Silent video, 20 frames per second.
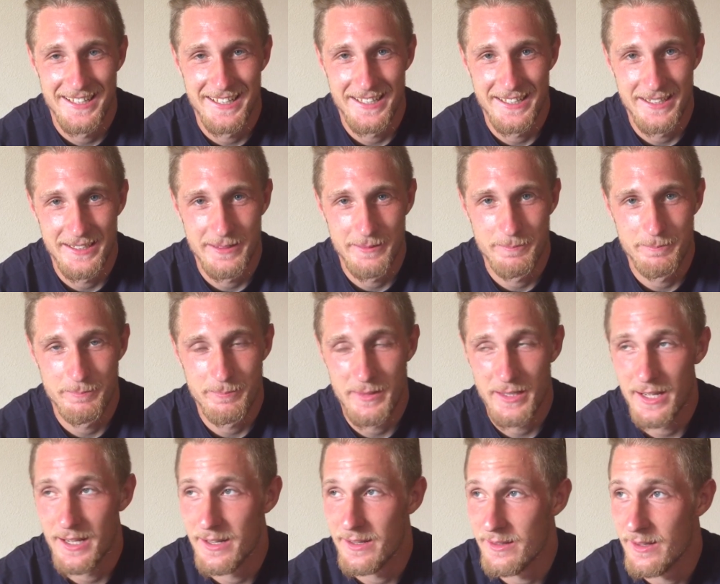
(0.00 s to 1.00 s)
Um,
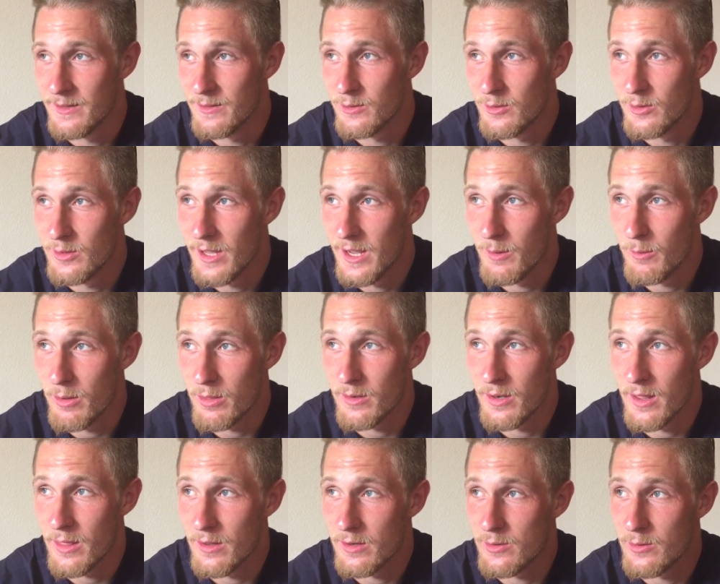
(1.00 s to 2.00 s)
yeah, then today was
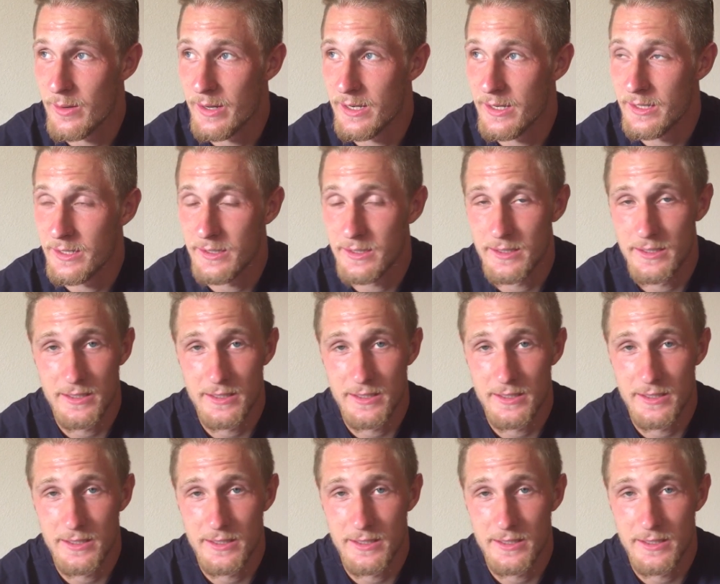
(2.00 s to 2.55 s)
another training.